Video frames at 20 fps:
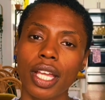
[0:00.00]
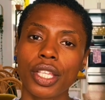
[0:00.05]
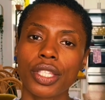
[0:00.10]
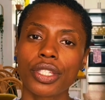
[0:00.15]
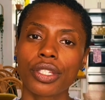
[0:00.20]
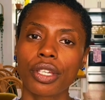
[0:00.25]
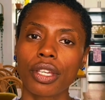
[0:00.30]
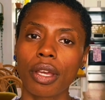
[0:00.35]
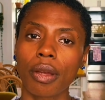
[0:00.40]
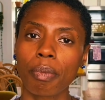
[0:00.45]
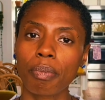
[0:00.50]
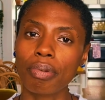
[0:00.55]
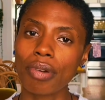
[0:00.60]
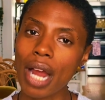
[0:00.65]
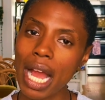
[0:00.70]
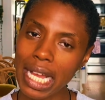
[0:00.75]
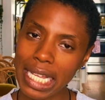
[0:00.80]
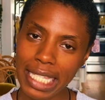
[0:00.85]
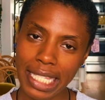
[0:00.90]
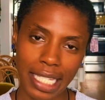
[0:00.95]
to
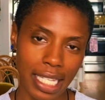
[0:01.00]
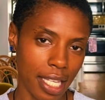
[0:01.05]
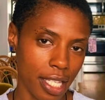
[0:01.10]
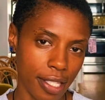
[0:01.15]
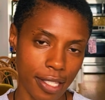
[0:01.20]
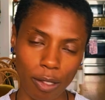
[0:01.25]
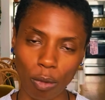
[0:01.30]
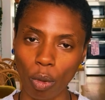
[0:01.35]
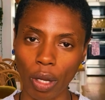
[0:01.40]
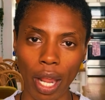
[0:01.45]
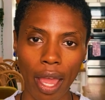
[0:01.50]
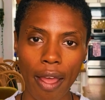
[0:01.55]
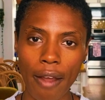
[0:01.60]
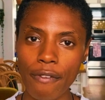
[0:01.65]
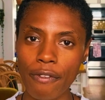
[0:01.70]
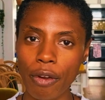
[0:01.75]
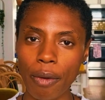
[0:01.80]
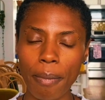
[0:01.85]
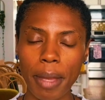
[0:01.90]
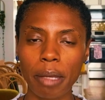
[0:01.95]
process
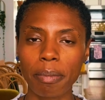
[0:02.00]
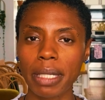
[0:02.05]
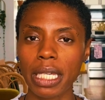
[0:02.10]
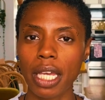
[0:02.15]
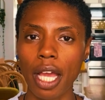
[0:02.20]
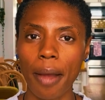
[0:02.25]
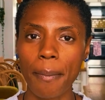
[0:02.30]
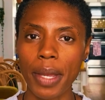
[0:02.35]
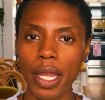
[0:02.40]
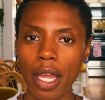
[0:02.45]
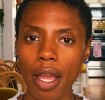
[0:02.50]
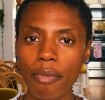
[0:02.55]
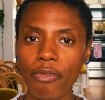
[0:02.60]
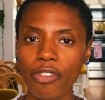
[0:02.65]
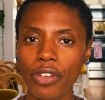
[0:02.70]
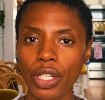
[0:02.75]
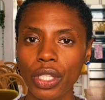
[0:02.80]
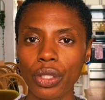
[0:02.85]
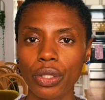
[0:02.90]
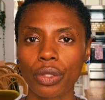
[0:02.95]
whatever may be coming up
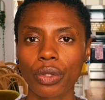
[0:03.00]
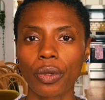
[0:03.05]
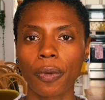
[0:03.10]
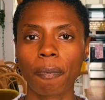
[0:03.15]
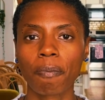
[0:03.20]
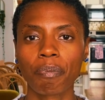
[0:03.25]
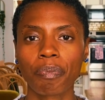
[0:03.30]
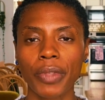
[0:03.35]
for you,